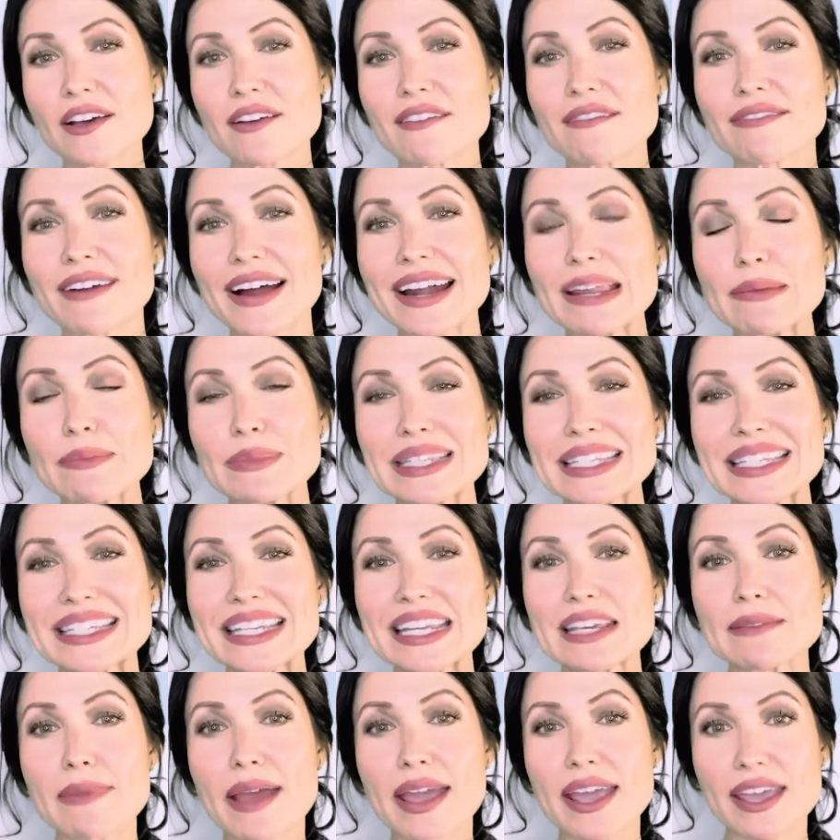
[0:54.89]
Vitamin
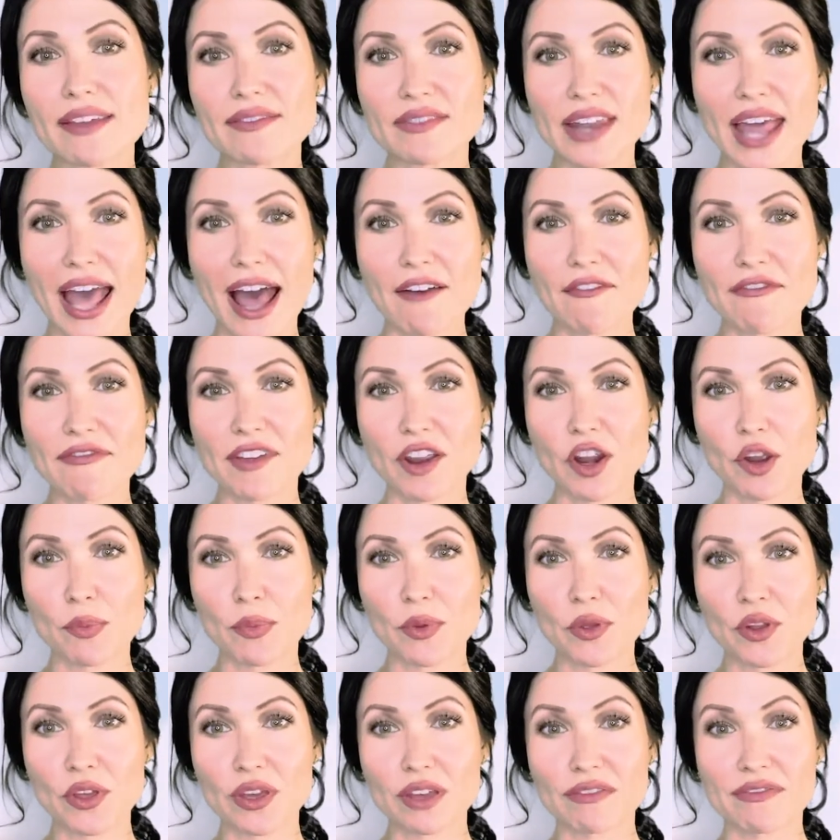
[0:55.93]
C may even have
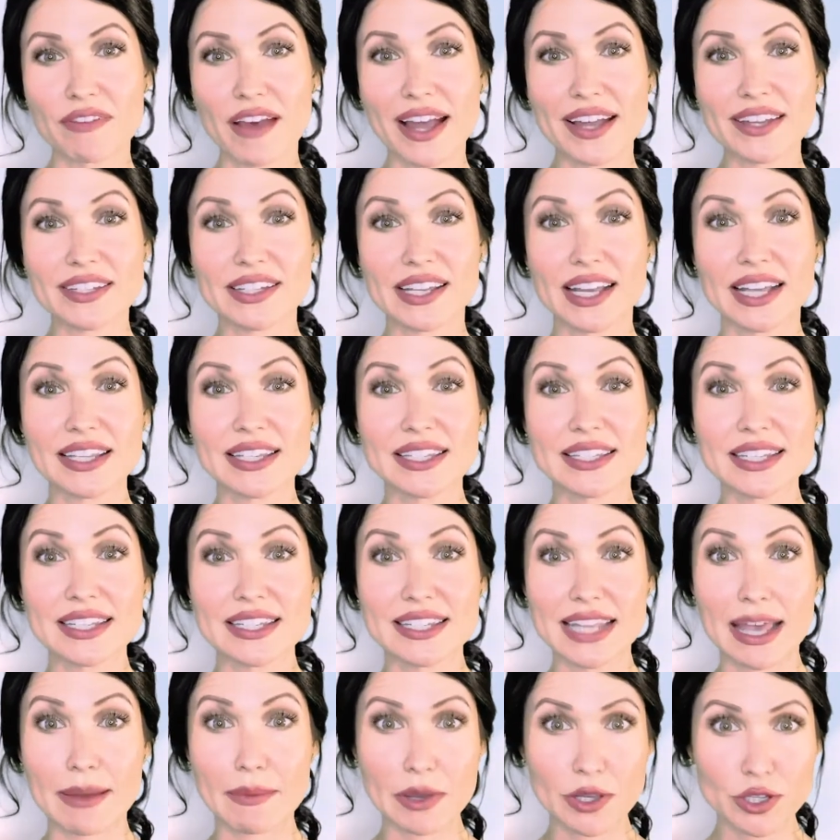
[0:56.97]
therapeutic effects against
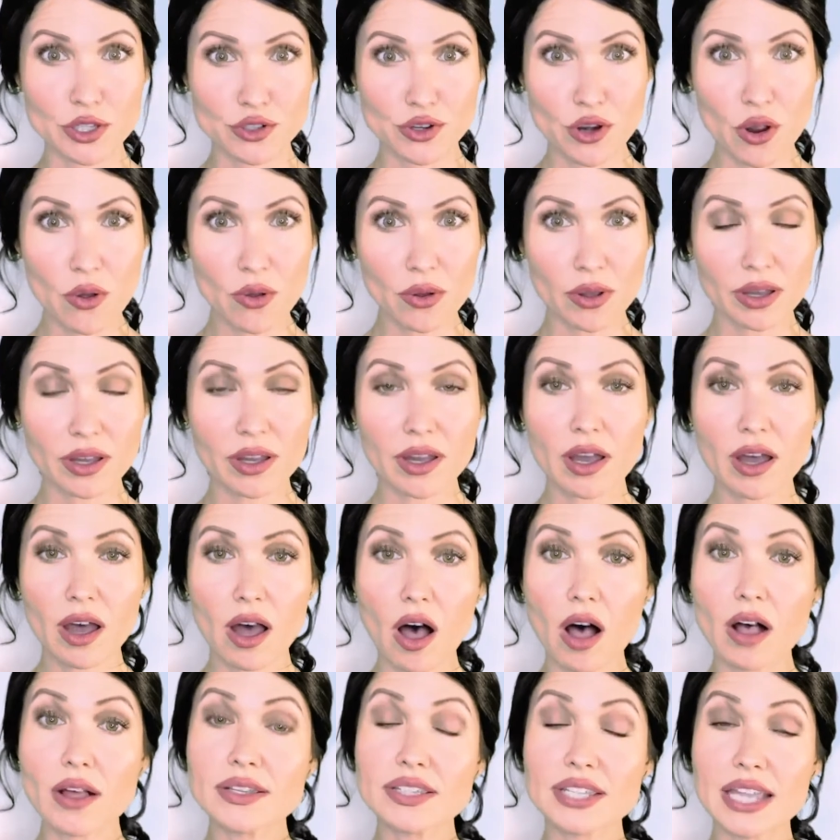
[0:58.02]
ischemic stroke,
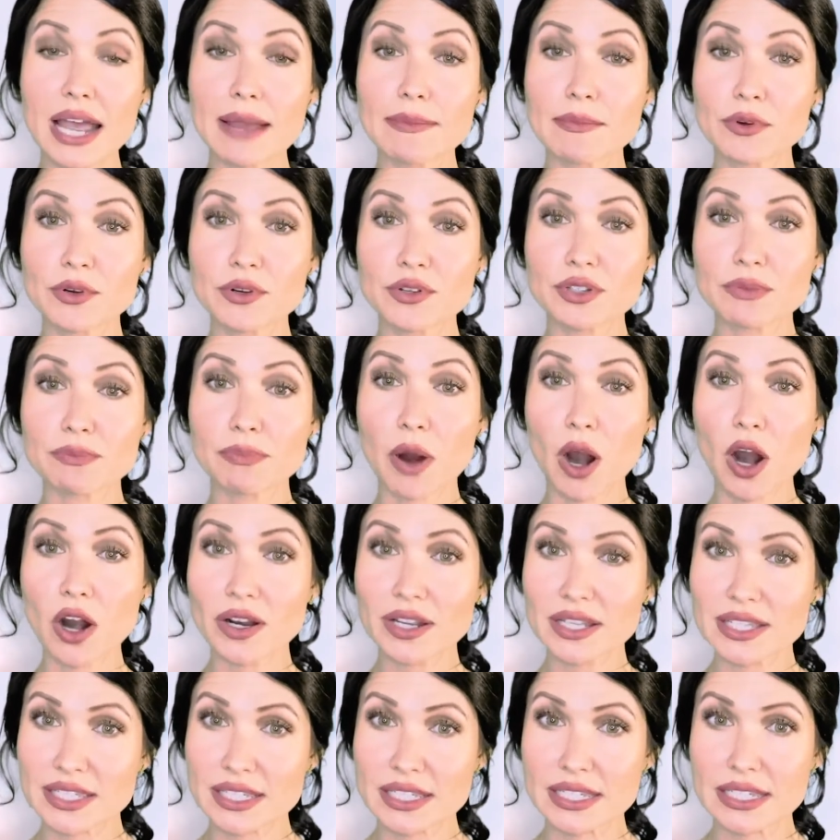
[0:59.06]
Alzheimer's,
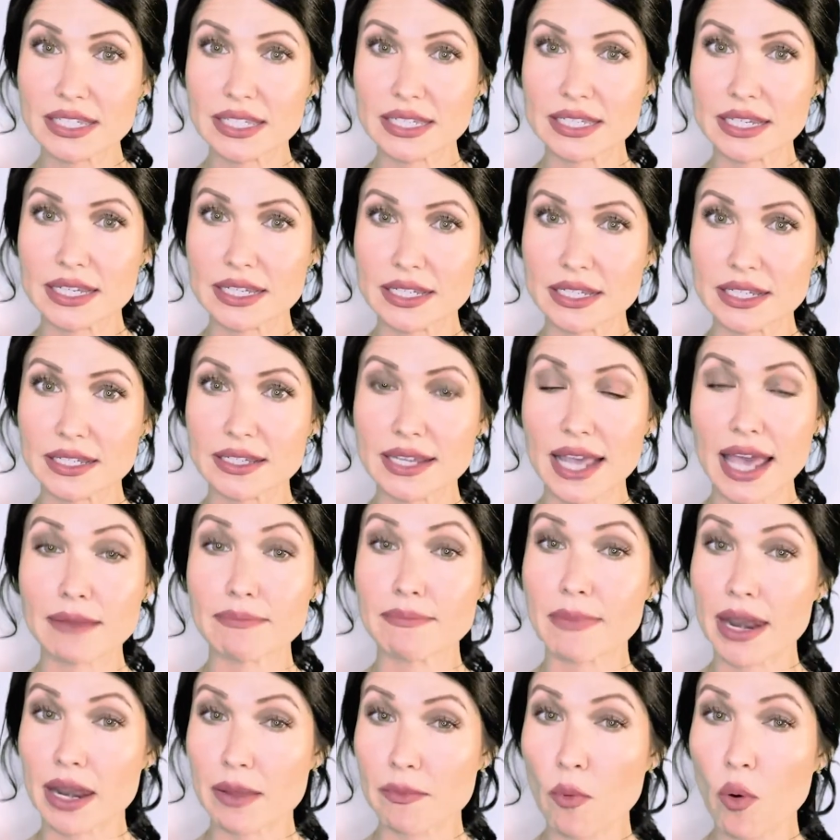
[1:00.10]
Parkinson's diseases, and
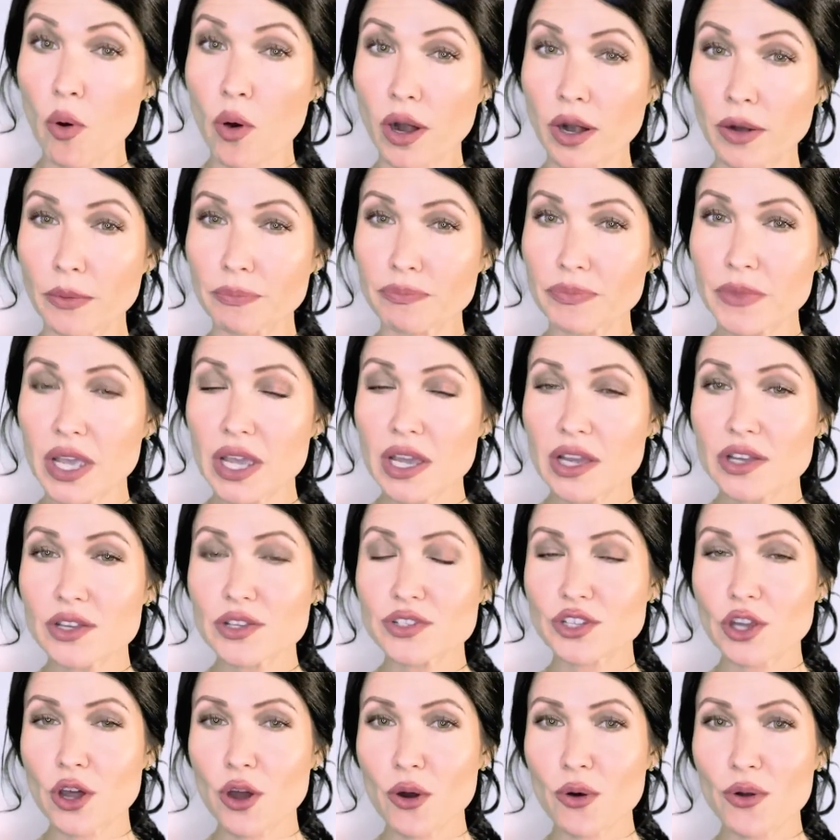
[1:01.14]
many more.
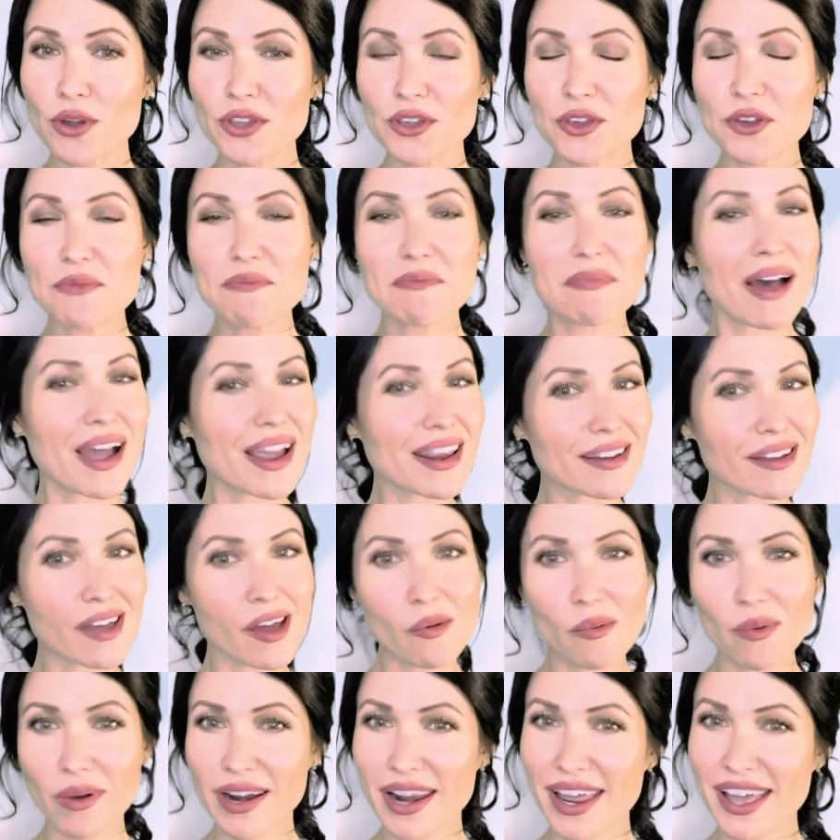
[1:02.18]
So you might
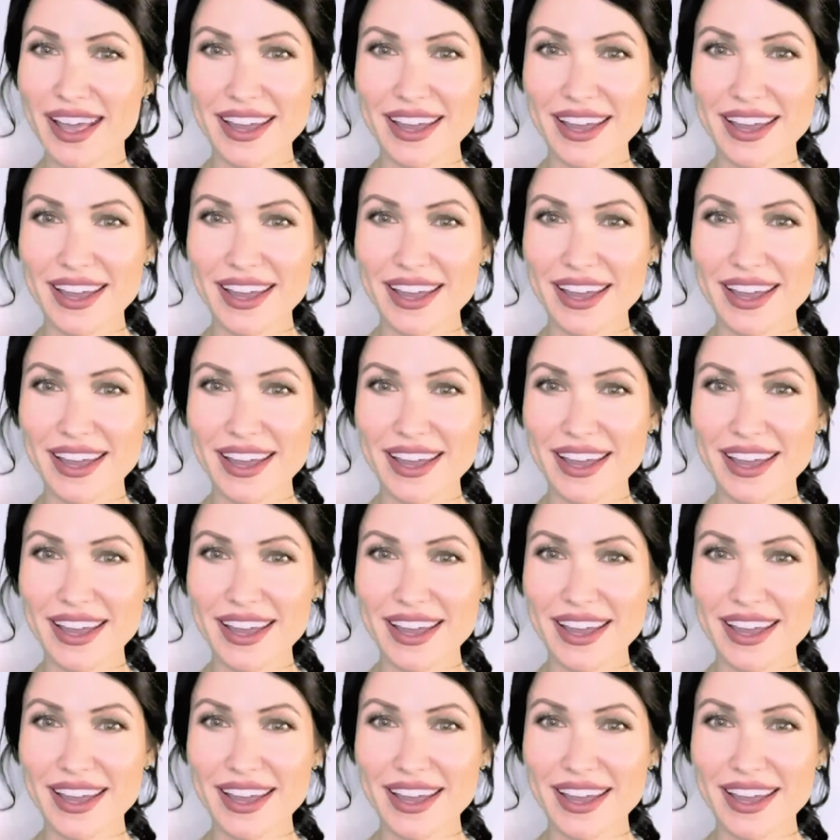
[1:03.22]
not want to